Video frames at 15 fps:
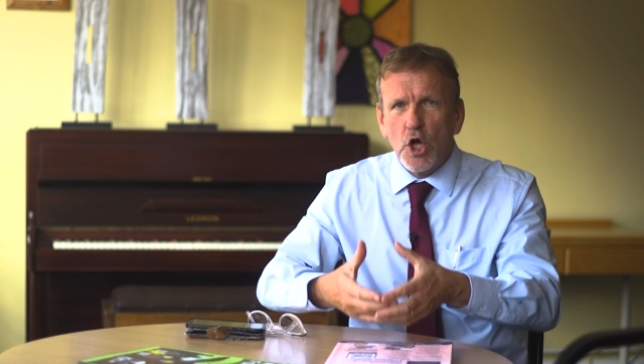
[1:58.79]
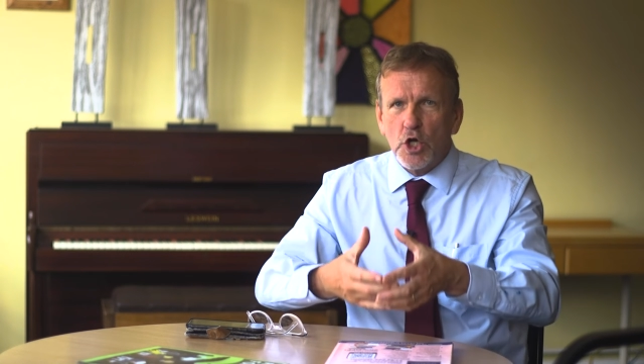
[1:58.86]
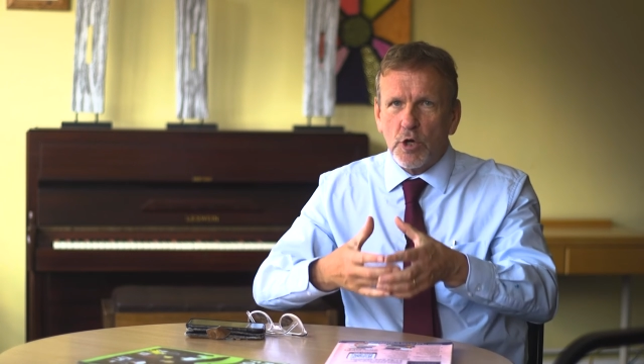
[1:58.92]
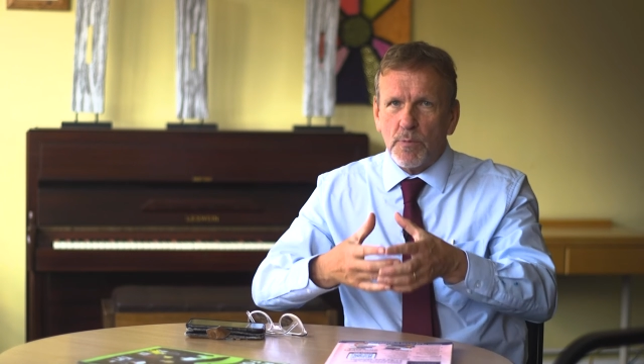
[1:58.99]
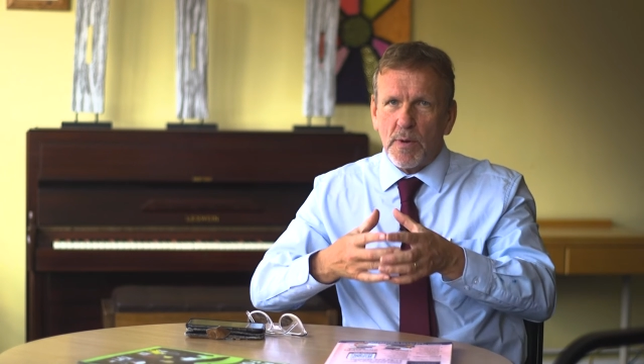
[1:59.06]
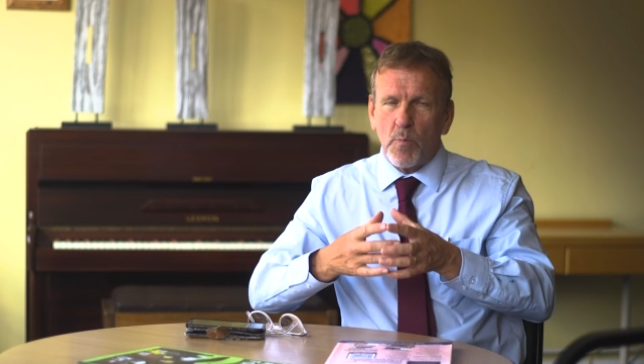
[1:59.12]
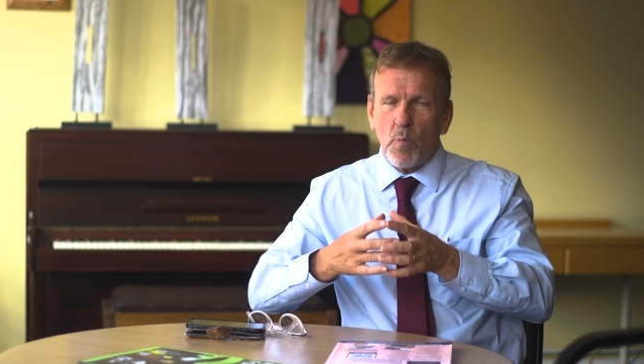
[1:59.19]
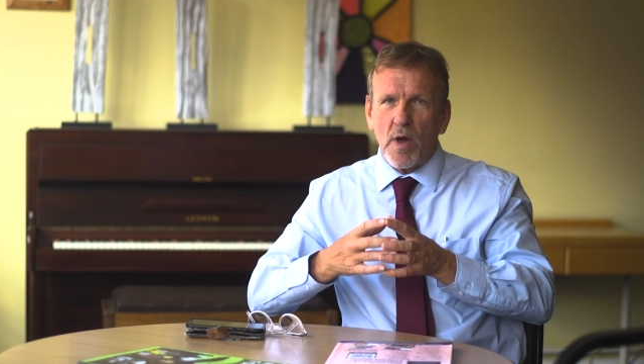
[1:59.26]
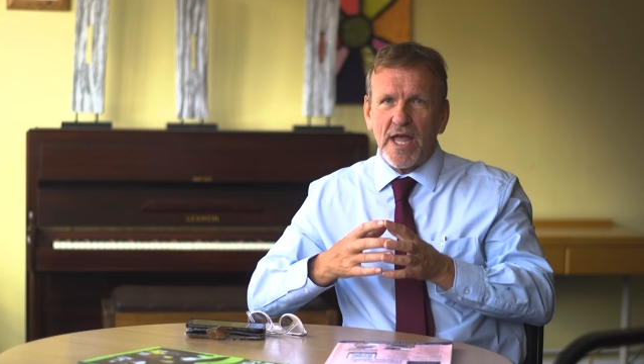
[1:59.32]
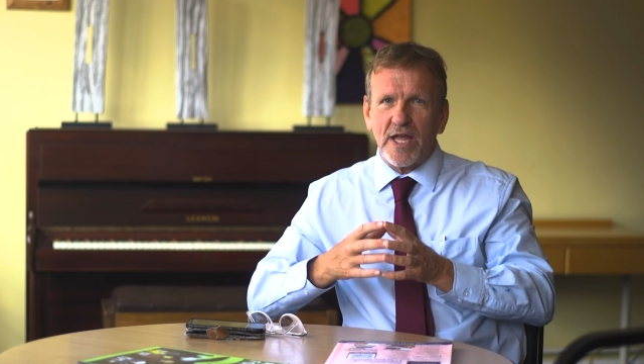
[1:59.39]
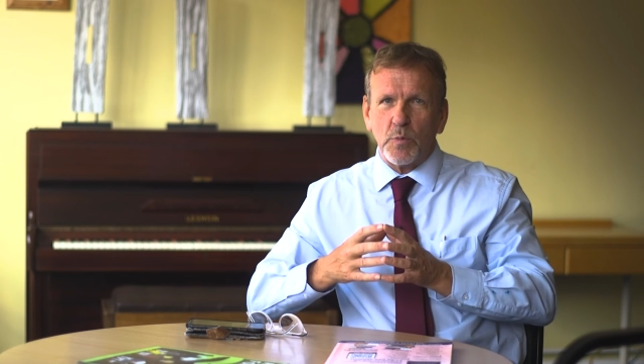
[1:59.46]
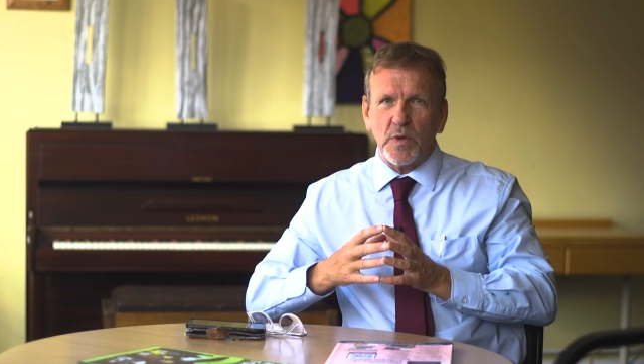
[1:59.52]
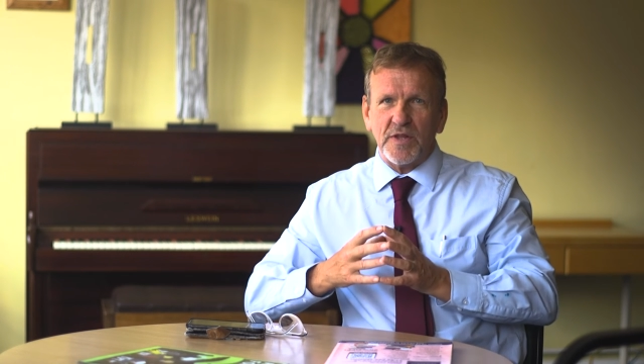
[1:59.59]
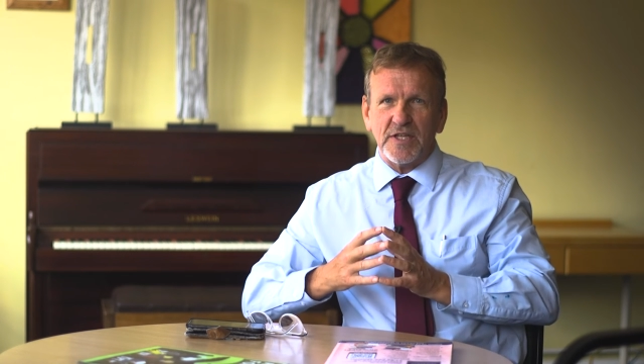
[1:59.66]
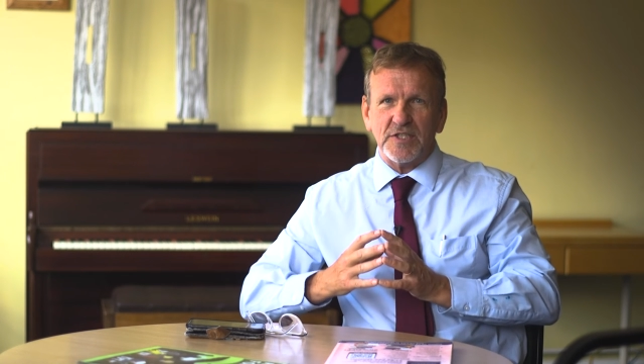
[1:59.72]
Come and
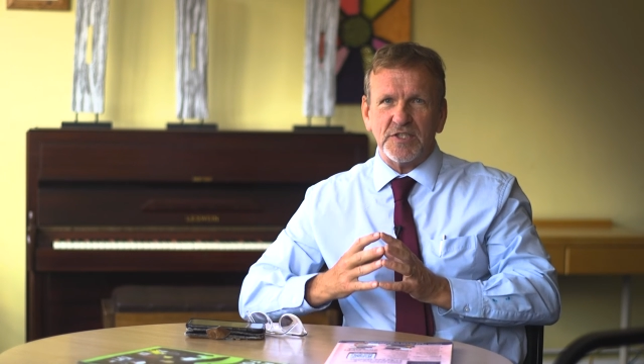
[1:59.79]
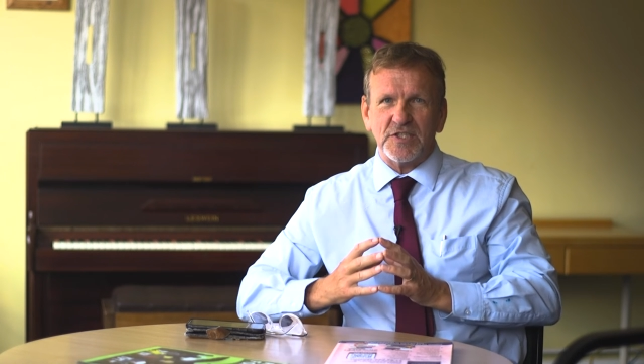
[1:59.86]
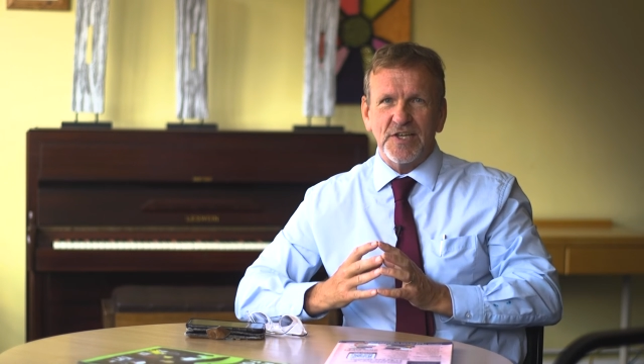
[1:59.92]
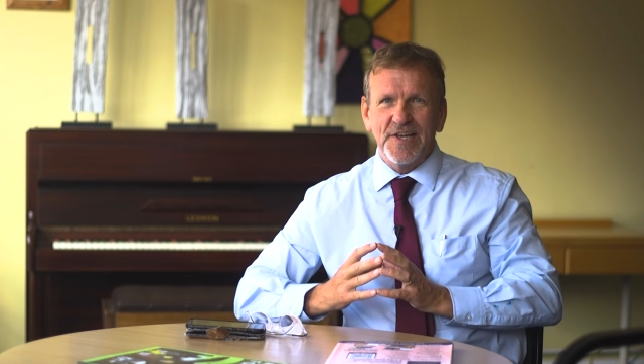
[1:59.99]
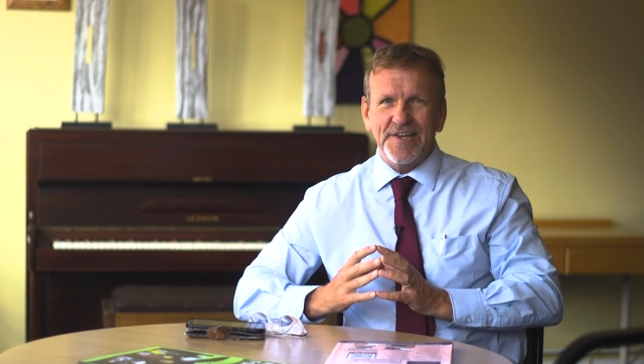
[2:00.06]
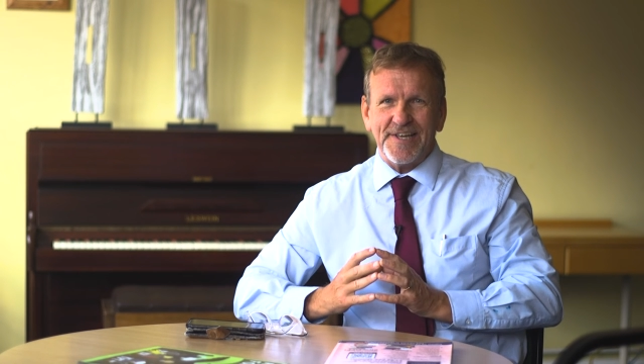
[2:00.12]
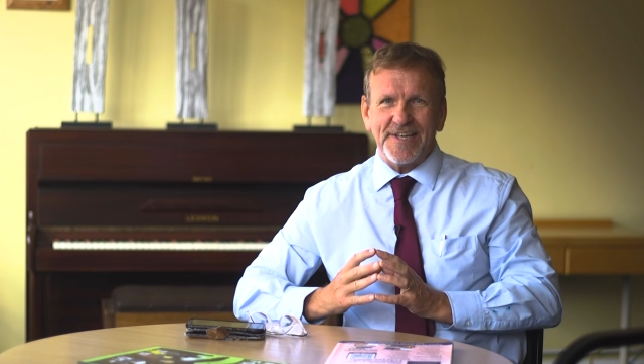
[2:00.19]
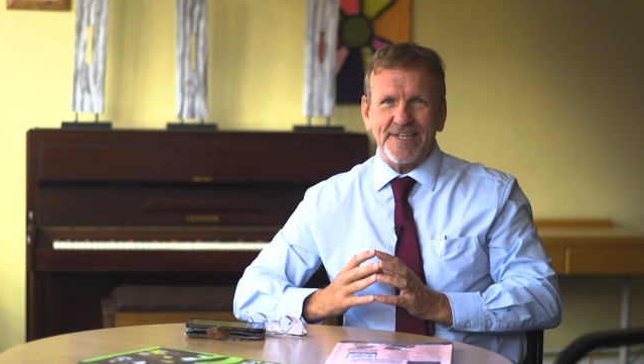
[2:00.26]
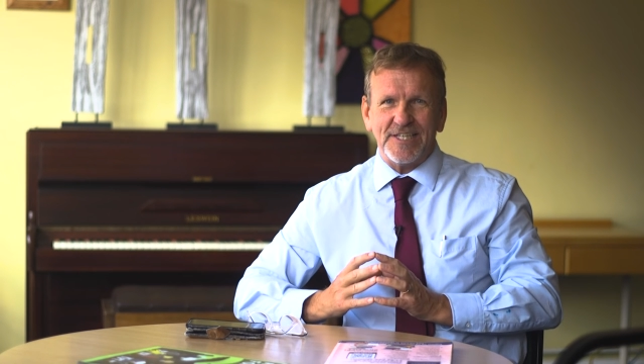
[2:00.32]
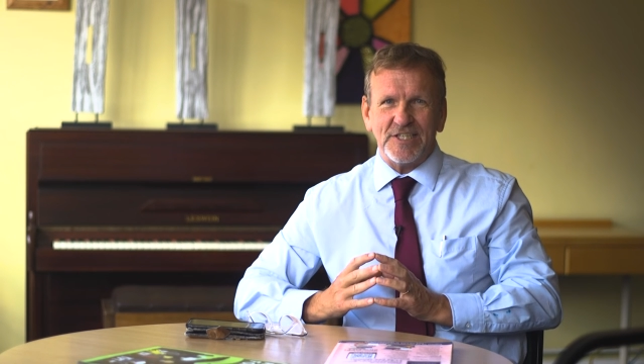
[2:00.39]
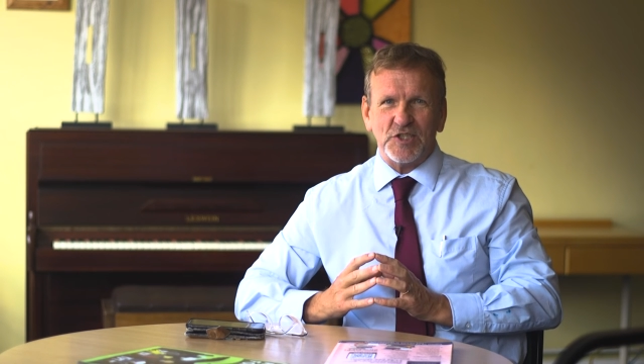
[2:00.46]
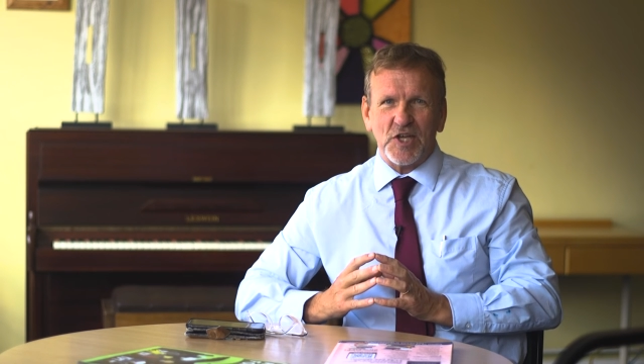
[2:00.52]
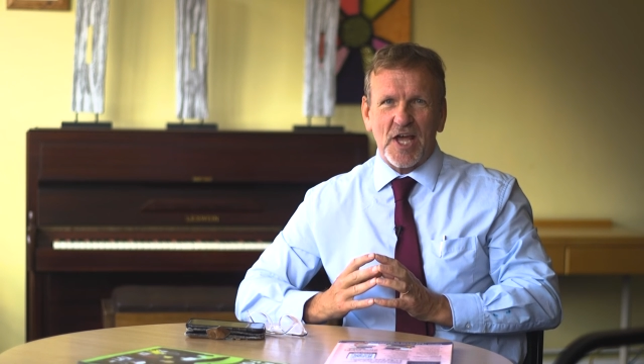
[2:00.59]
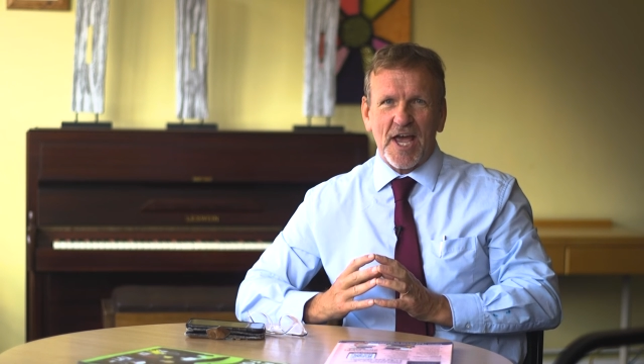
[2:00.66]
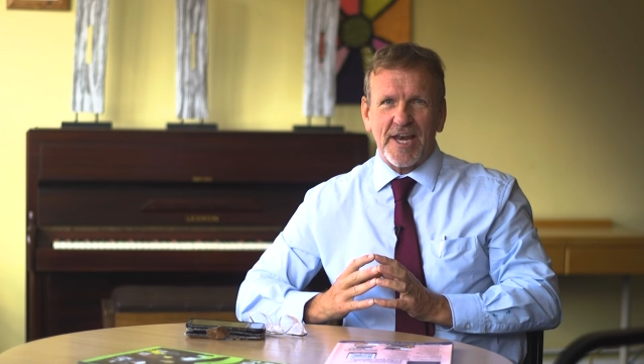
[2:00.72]
work with us in
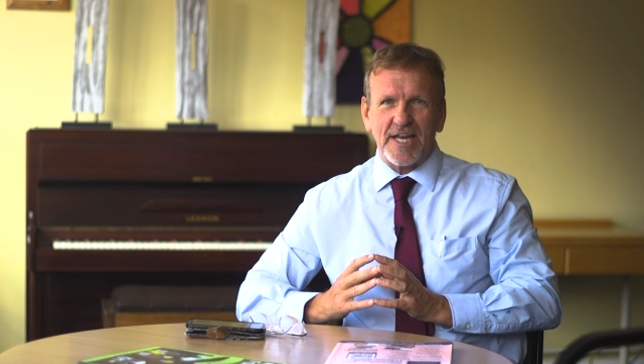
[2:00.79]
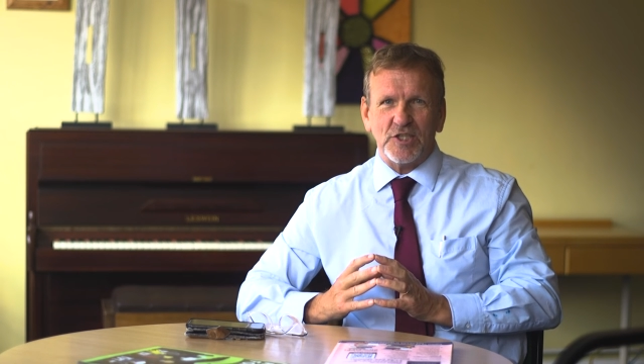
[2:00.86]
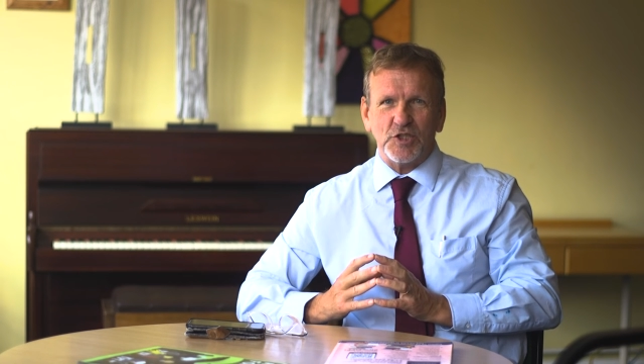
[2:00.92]
design